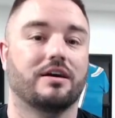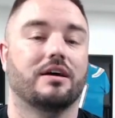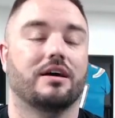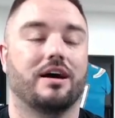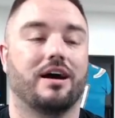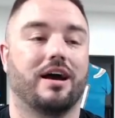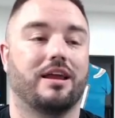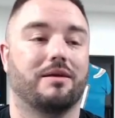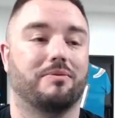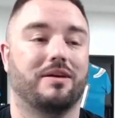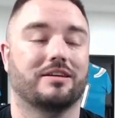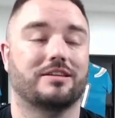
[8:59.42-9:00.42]
I uh, had a
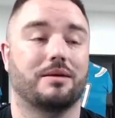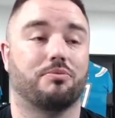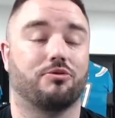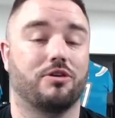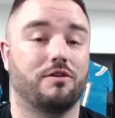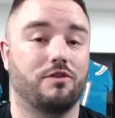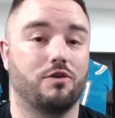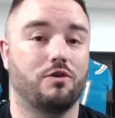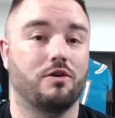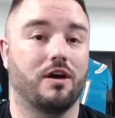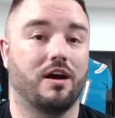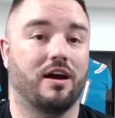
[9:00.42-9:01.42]
PSA
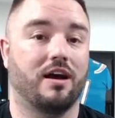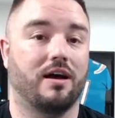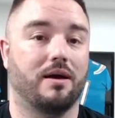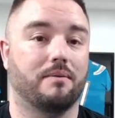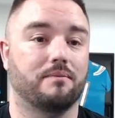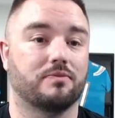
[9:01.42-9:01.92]
preview um,